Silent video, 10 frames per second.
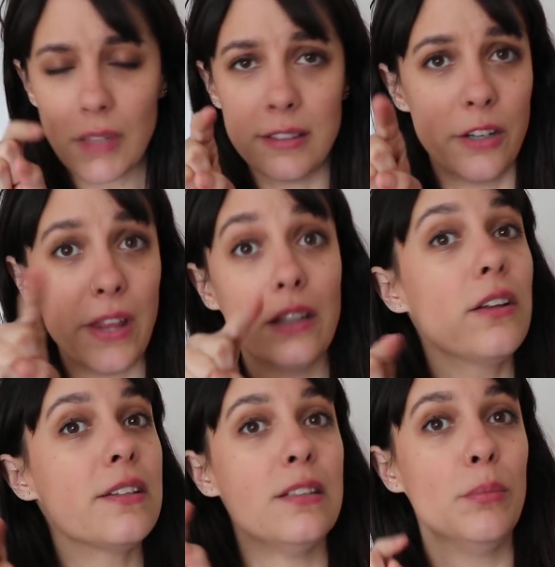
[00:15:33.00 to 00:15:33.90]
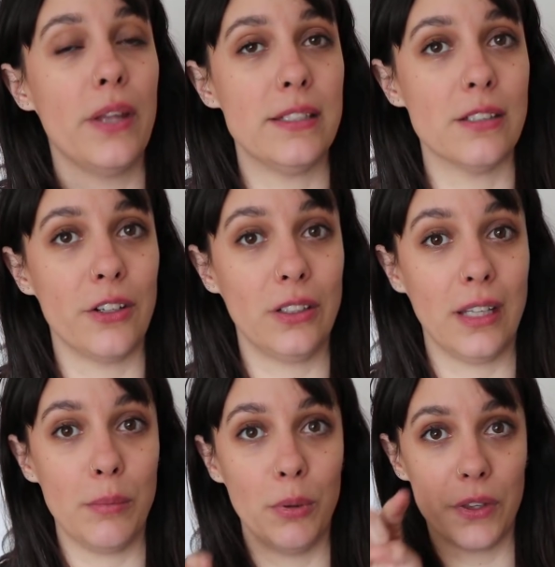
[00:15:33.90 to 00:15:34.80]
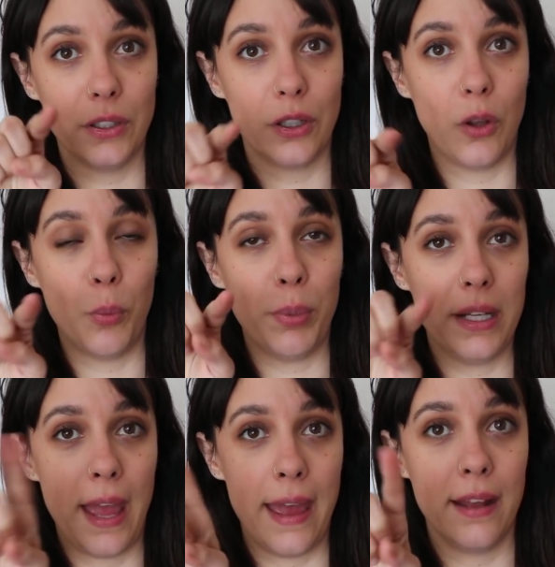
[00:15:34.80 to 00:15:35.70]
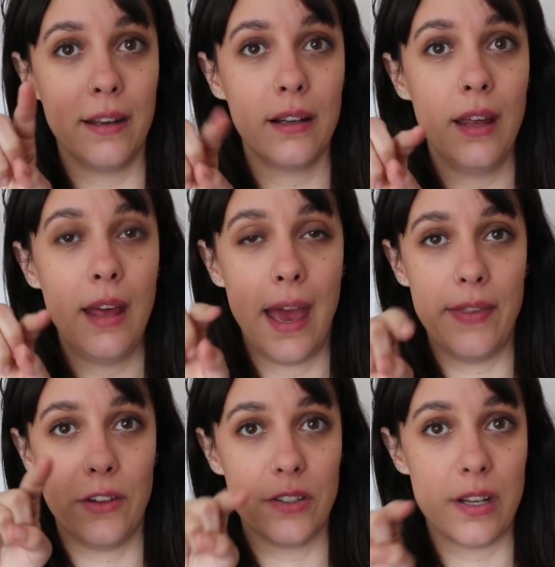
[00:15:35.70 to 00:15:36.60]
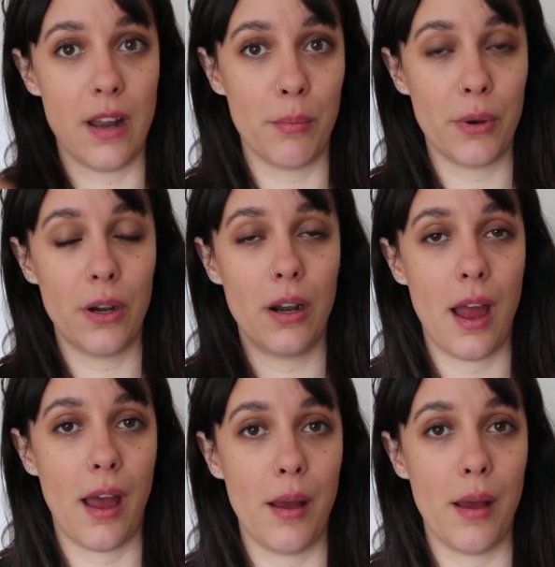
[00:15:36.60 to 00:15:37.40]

Sorry, that little symbol that's on your label with the little open can, and then there's a number,